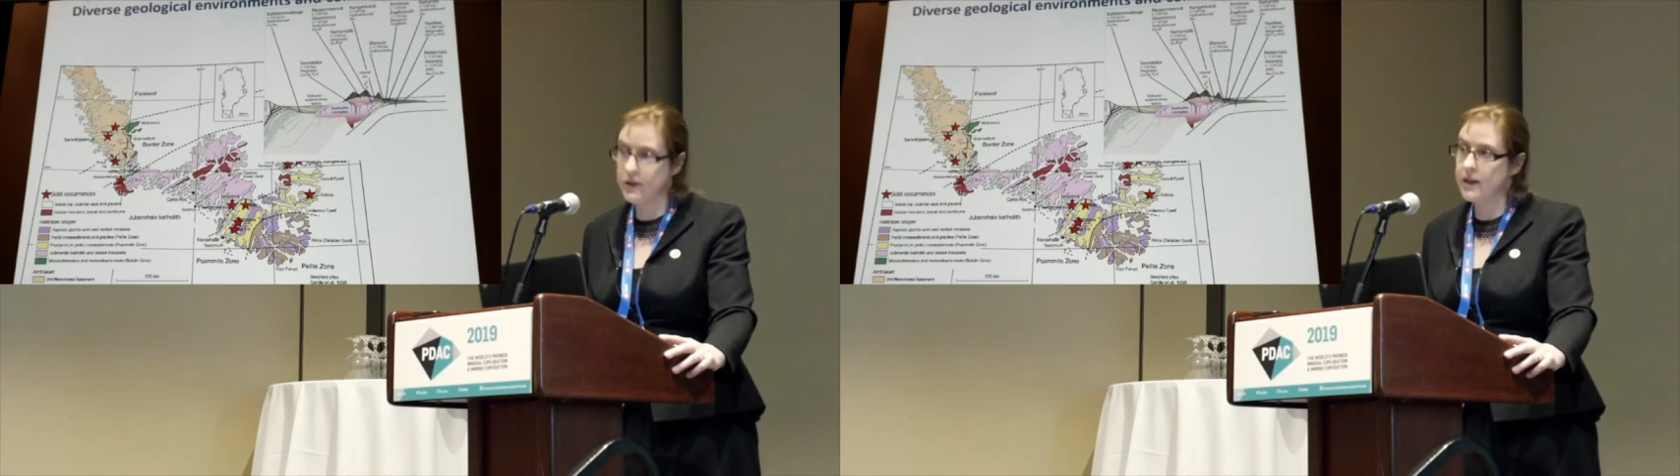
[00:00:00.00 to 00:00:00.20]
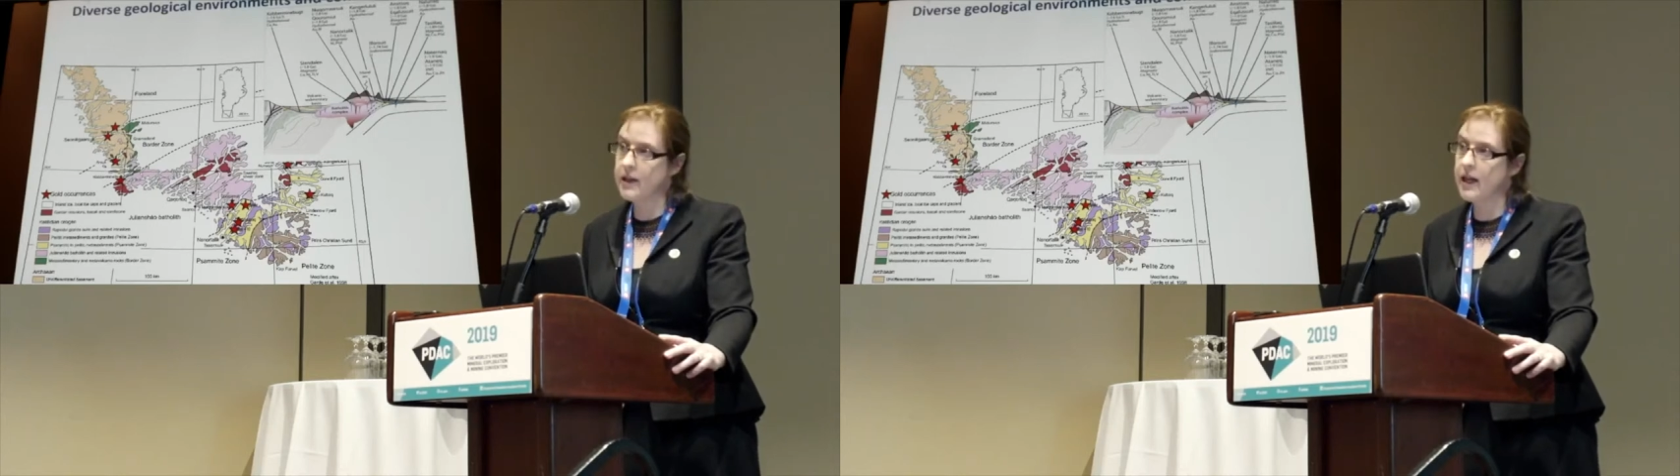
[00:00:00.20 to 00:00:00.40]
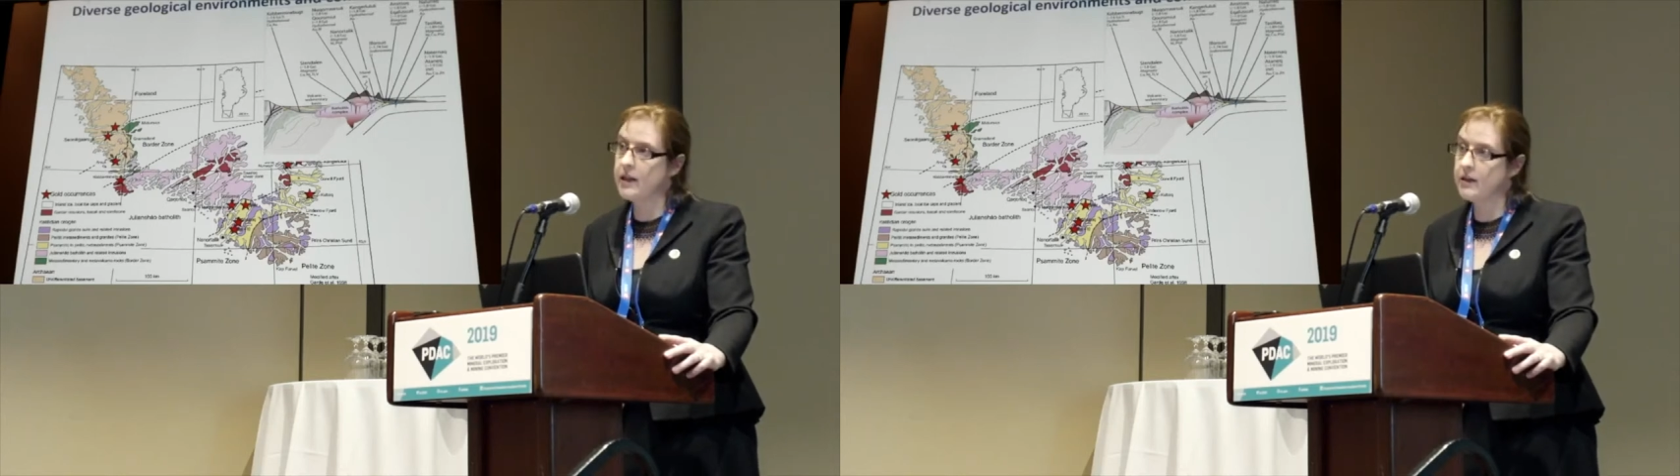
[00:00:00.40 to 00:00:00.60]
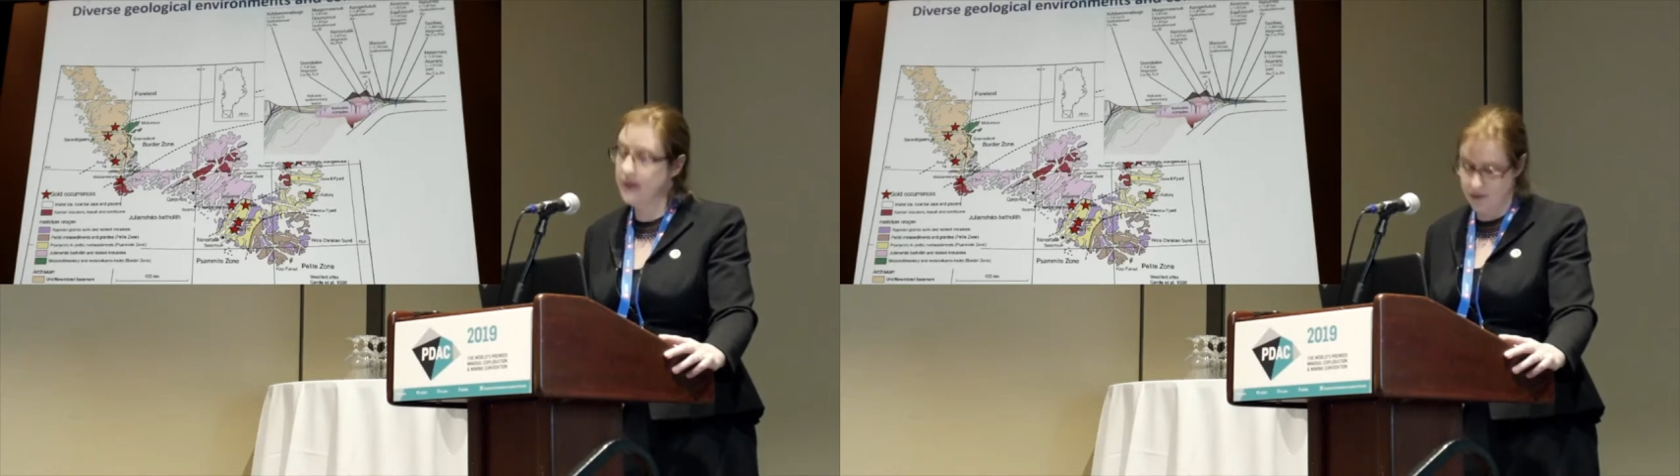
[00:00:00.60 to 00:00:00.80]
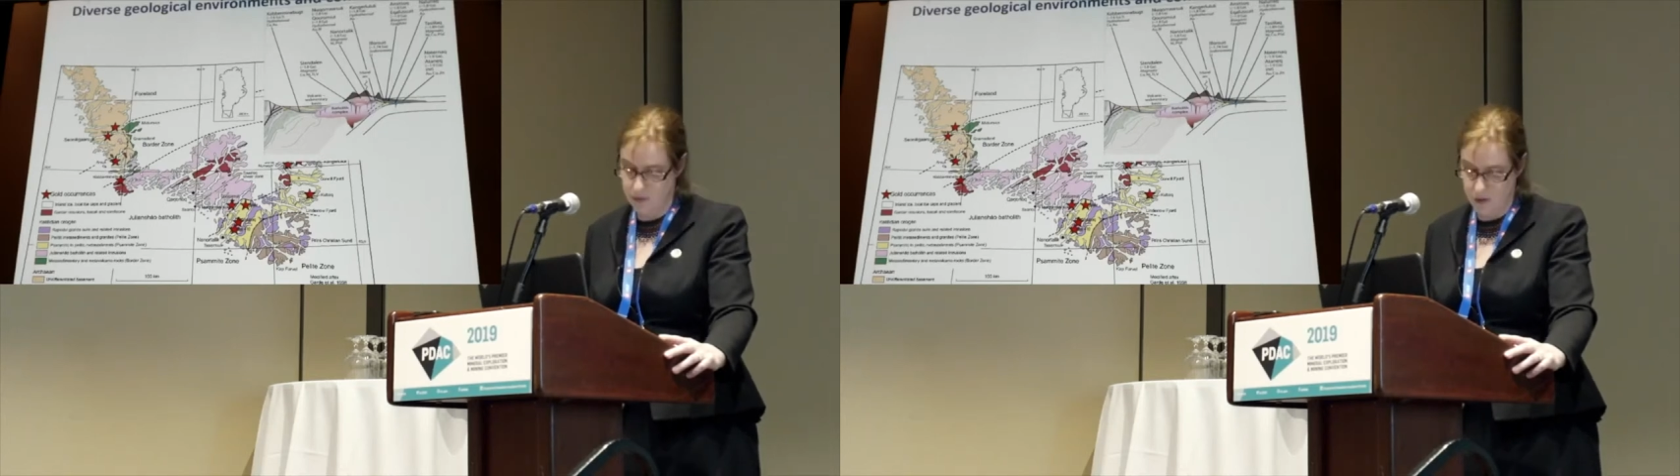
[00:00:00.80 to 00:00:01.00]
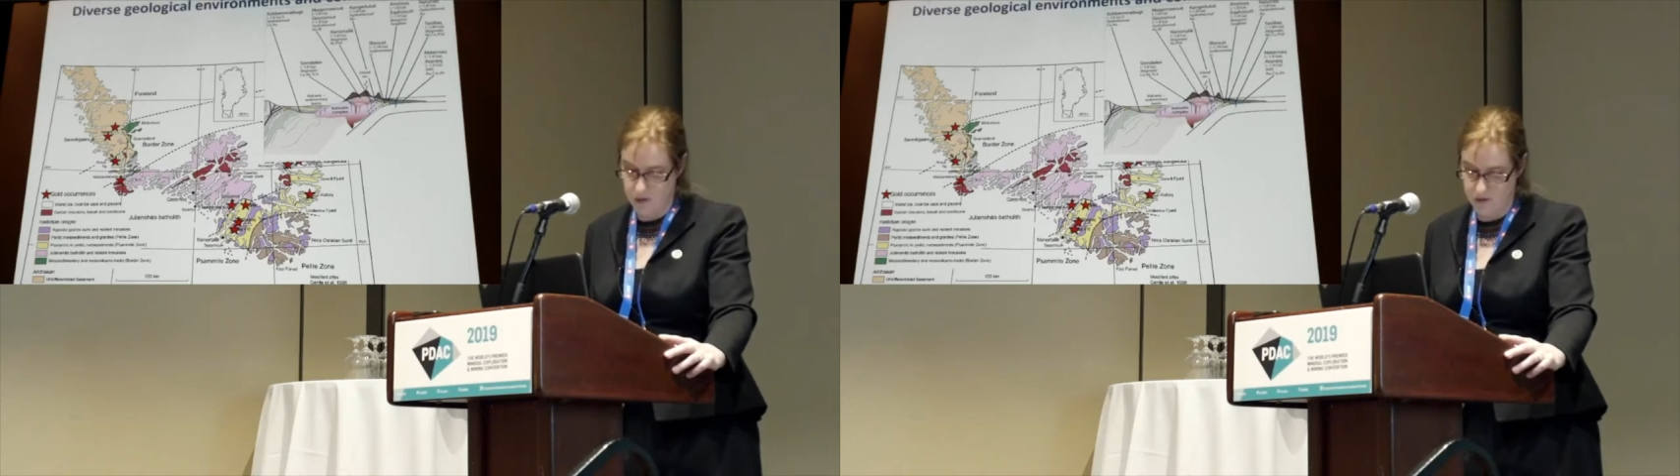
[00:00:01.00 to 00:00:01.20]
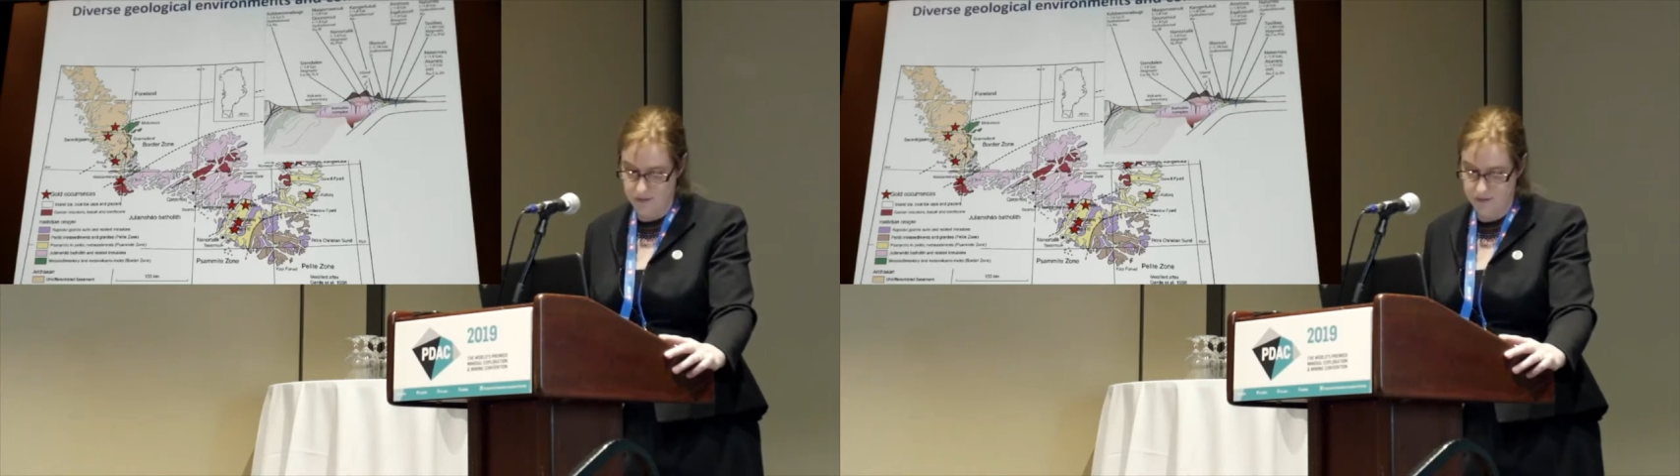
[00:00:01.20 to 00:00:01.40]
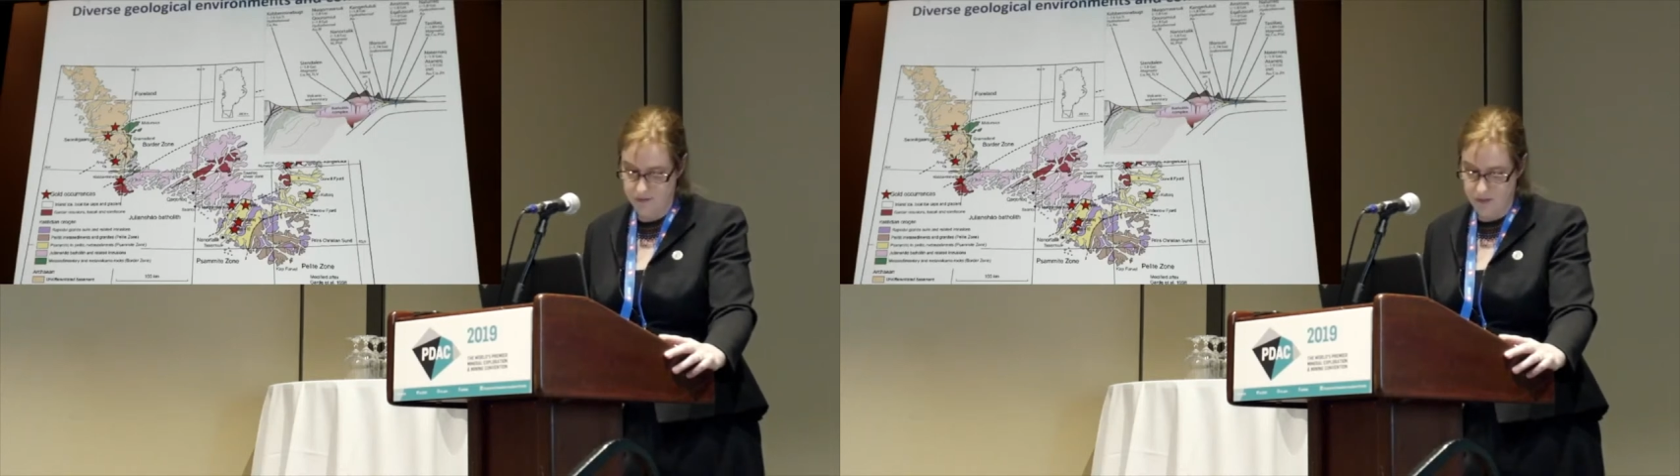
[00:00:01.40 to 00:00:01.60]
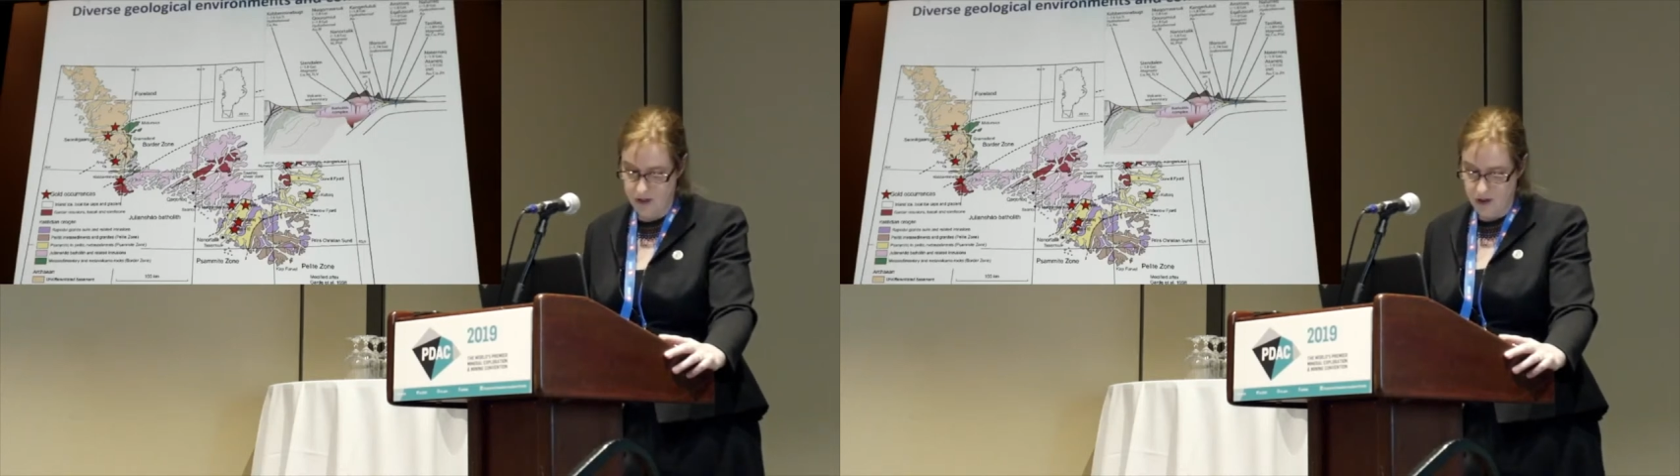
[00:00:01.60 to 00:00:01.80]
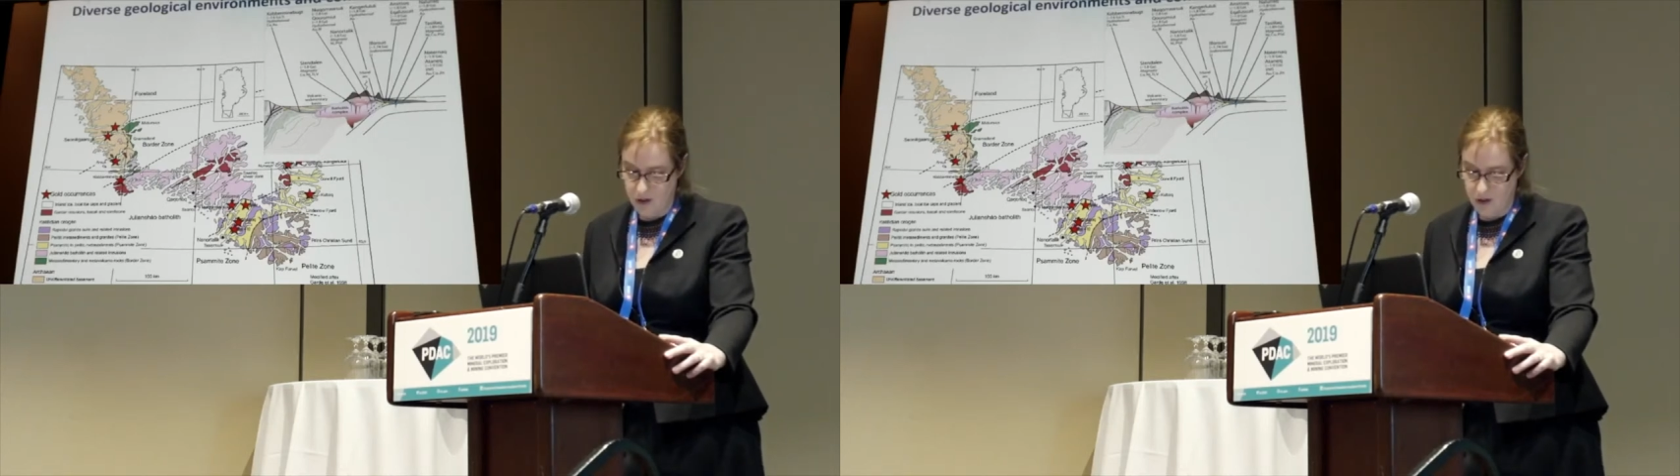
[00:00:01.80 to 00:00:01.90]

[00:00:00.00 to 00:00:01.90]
including the Nalunaq deposit